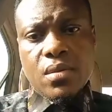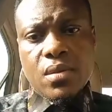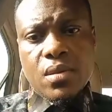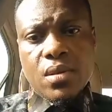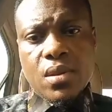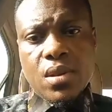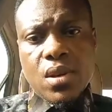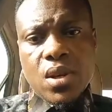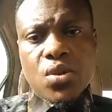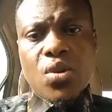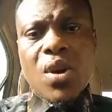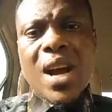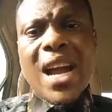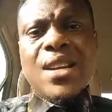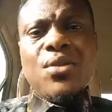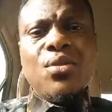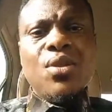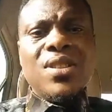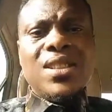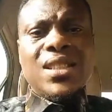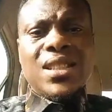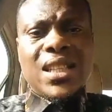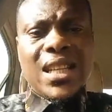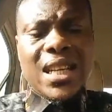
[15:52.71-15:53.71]
So Edo
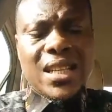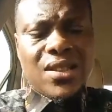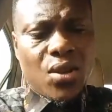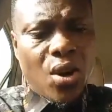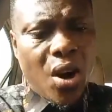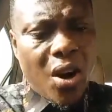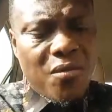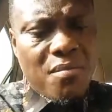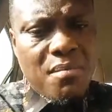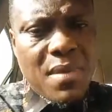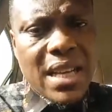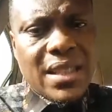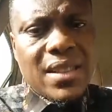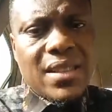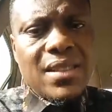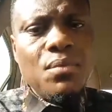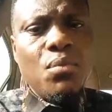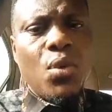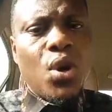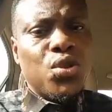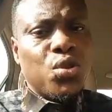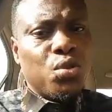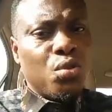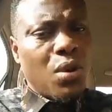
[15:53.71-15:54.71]
State government
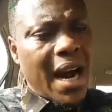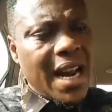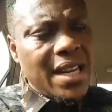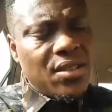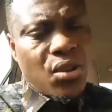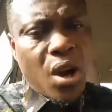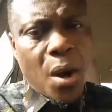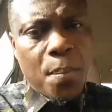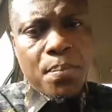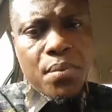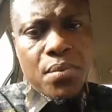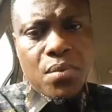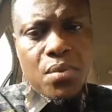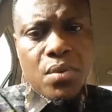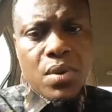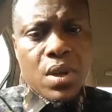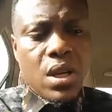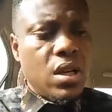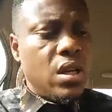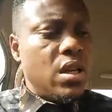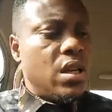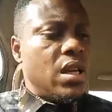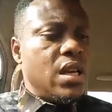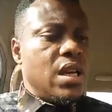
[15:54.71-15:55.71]
must rise up.
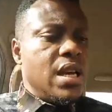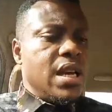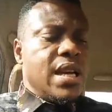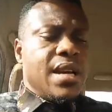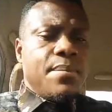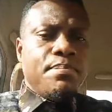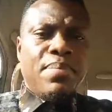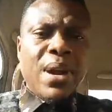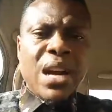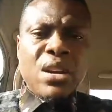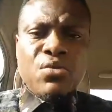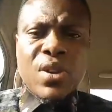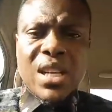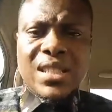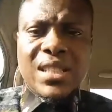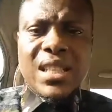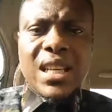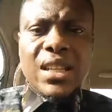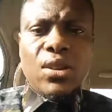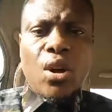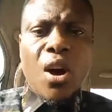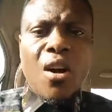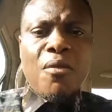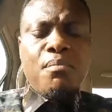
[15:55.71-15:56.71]
Benue
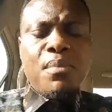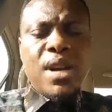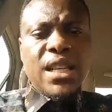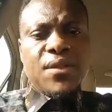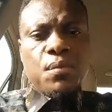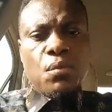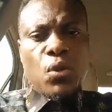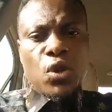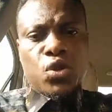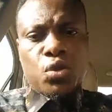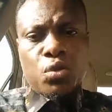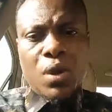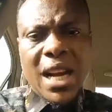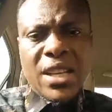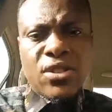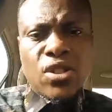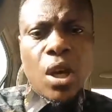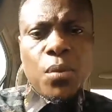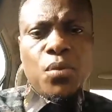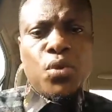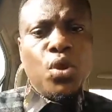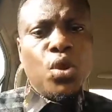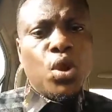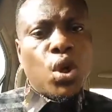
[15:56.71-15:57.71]
State government must rise
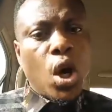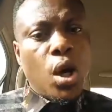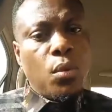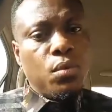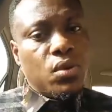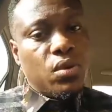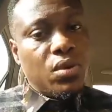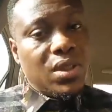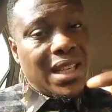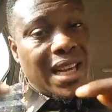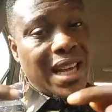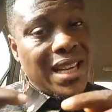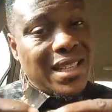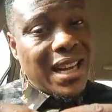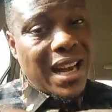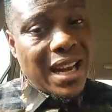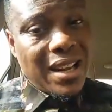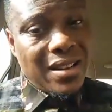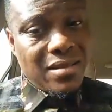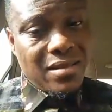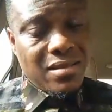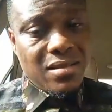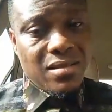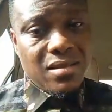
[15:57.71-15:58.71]
up to come together
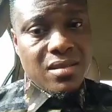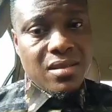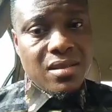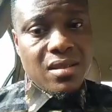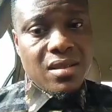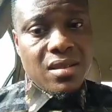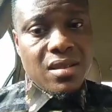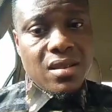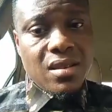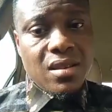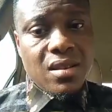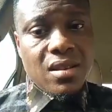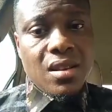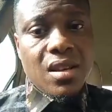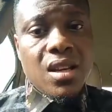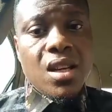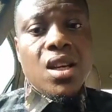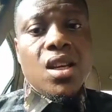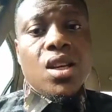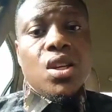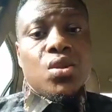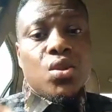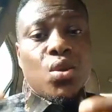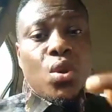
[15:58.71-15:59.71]
to